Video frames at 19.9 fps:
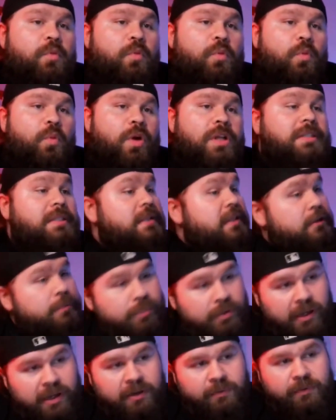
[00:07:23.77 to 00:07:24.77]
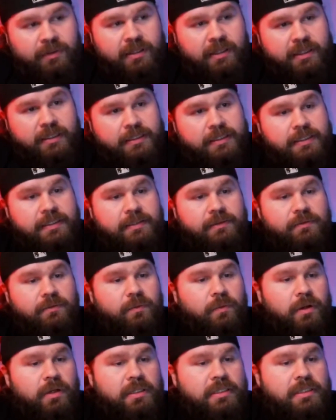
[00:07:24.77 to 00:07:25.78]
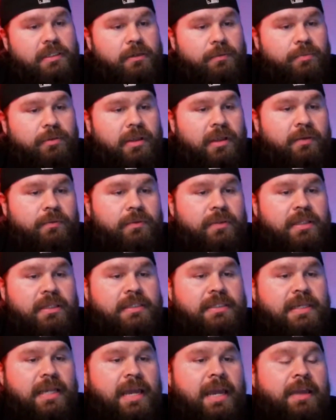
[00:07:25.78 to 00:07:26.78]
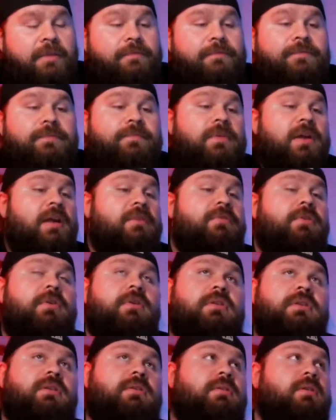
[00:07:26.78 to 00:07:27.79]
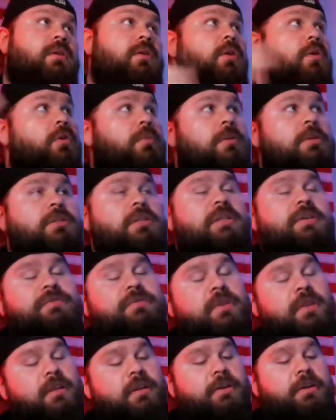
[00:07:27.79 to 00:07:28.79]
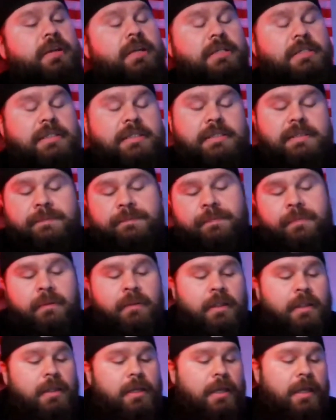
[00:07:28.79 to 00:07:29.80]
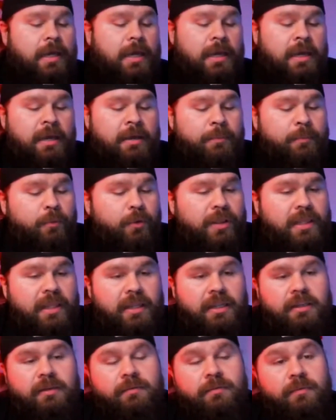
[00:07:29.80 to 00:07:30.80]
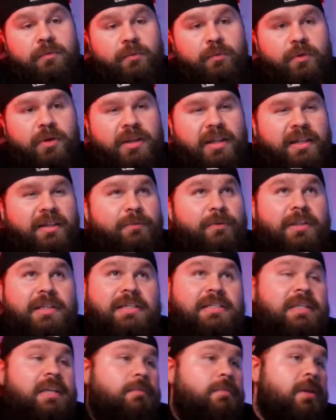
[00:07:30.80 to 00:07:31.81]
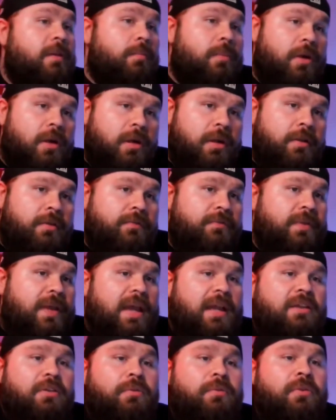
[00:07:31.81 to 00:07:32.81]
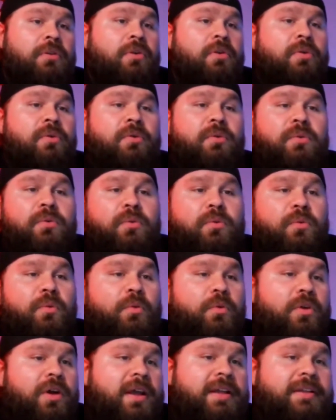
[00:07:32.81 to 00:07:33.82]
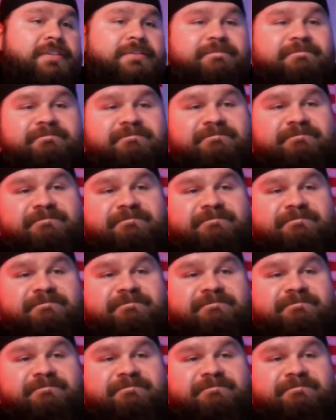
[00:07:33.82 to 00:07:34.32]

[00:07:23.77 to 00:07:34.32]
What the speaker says: What's their plan with this? I've heard a whole bunch of different theories. What this could be a part of. I don't know what